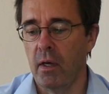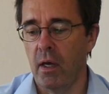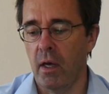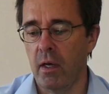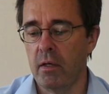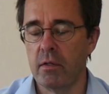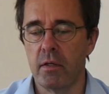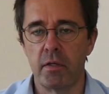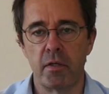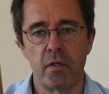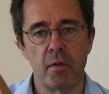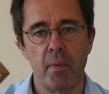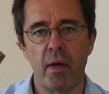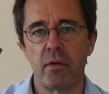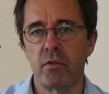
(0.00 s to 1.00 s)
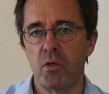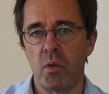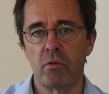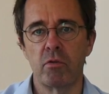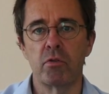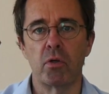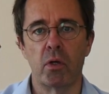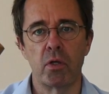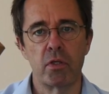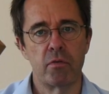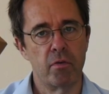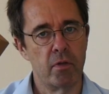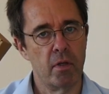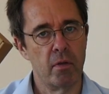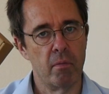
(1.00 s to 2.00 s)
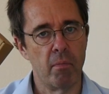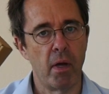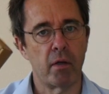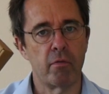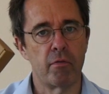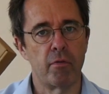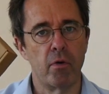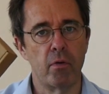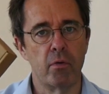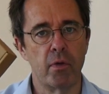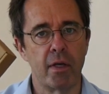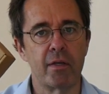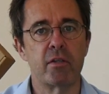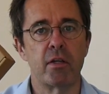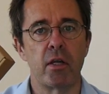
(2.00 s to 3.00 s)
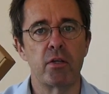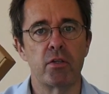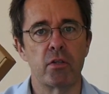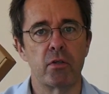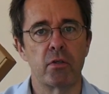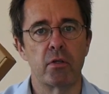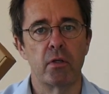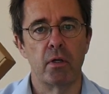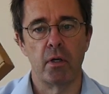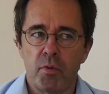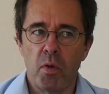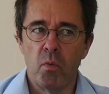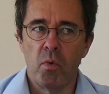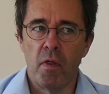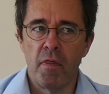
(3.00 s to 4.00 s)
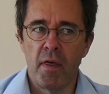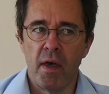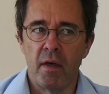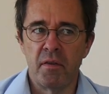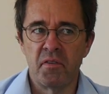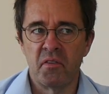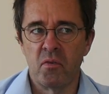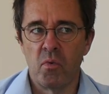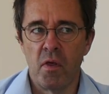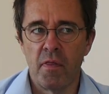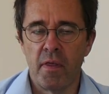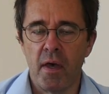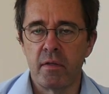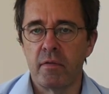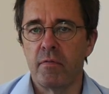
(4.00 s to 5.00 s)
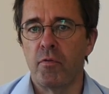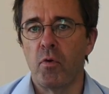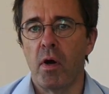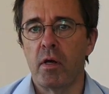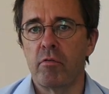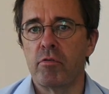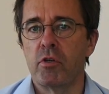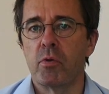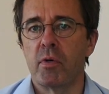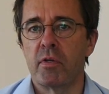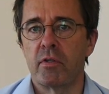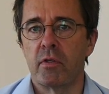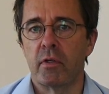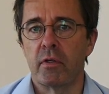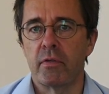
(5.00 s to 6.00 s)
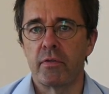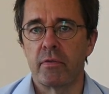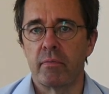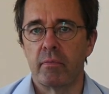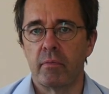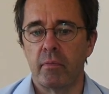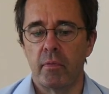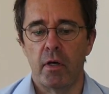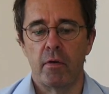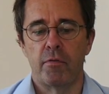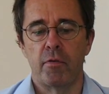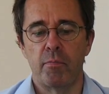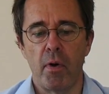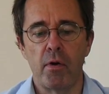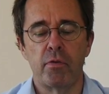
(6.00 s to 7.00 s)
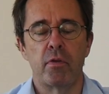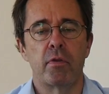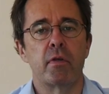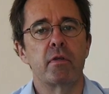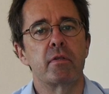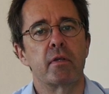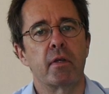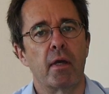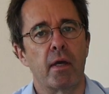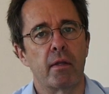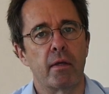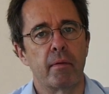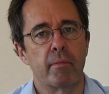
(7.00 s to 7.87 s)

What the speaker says: And this is about $200 for the microphone extension. Between $1,000 to $1,400 US for both of these together.